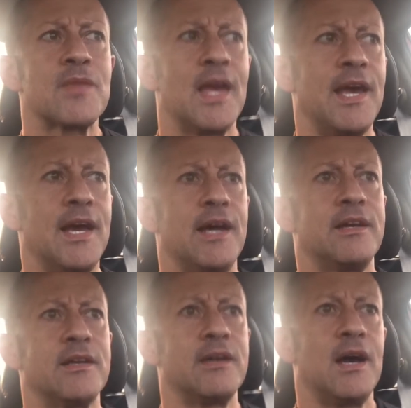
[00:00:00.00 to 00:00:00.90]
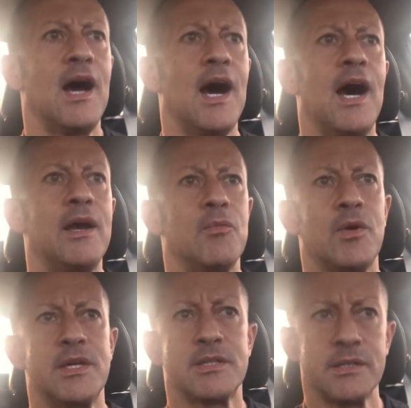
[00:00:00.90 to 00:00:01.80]
and I
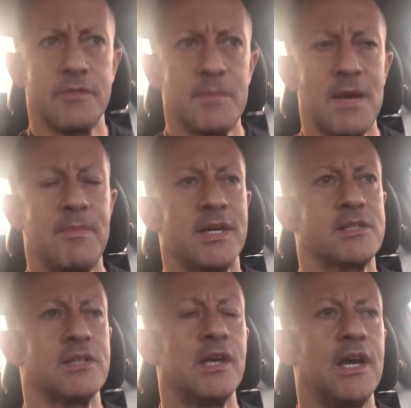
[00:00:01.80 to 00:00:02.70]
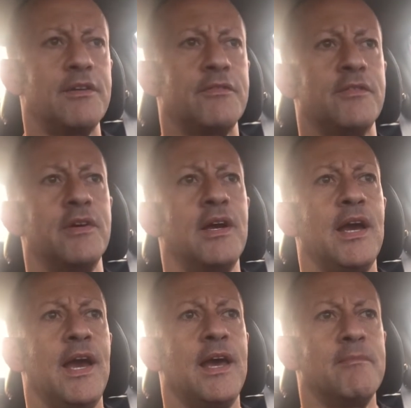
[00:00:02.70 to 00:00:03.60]
wanted to live my best life,
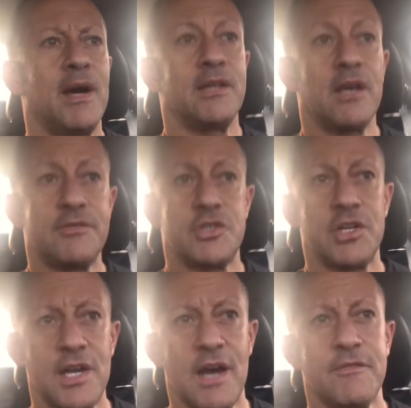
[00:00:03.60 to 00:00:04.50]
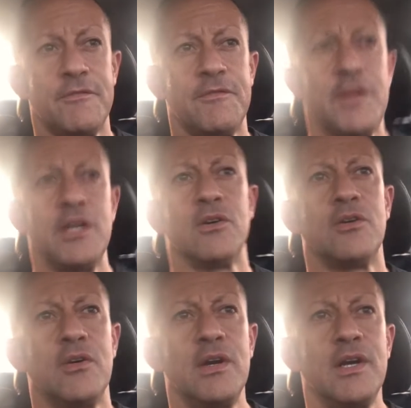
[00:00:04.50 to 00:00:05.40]
and my life should not
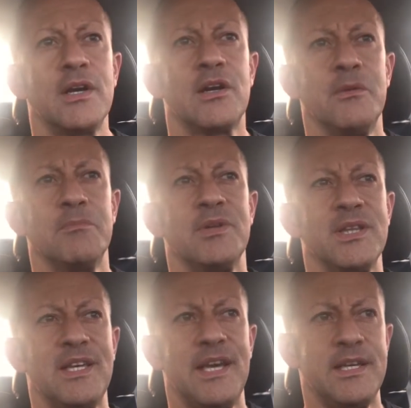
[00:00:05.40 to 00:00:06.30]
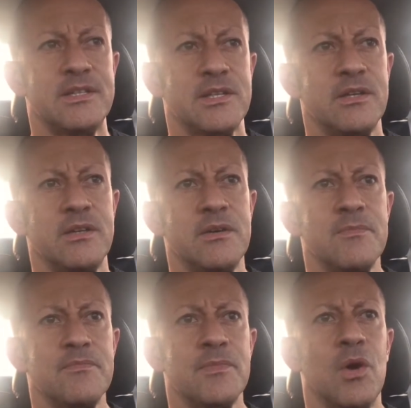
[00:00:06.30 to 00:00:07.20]
feel complete
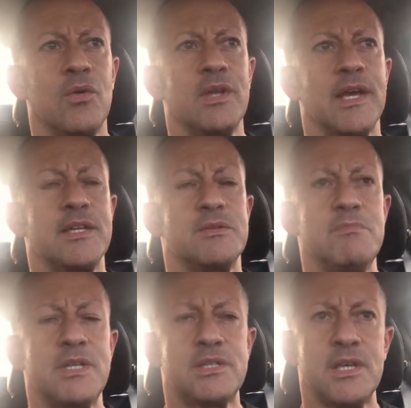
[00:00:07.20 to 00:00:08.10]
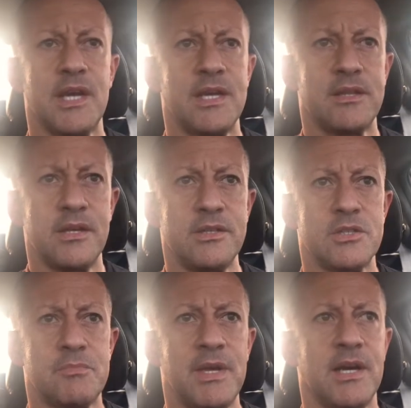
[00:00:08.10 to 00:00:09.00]
or like it's missing anything
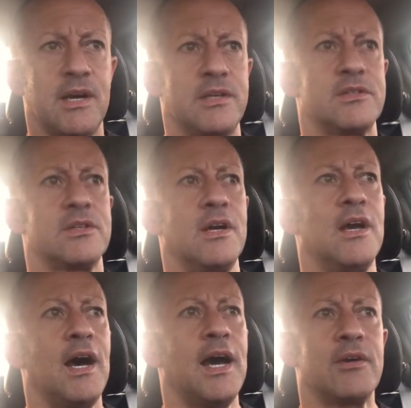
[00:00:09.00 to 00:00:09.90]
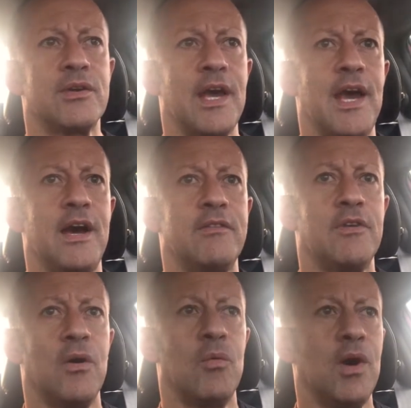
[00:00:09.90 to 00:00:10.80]
just because I don't have
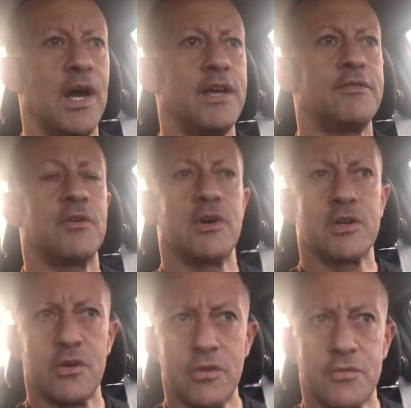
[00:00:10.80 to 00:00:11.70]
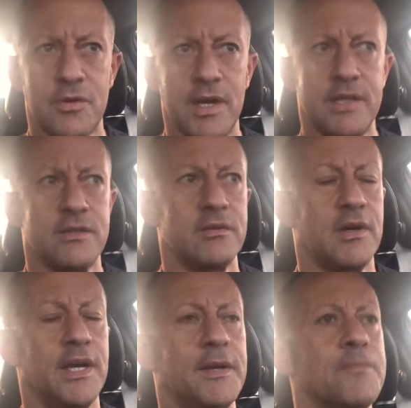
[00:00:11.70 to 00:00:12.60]
a wife or a girlfriend,
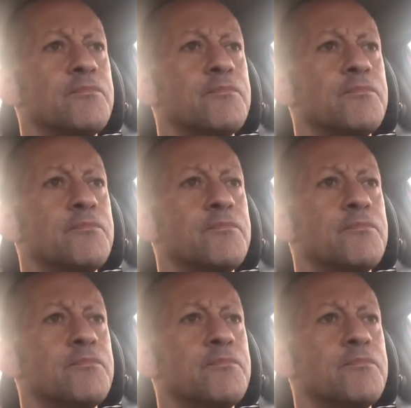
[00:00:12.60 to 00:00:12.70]
right?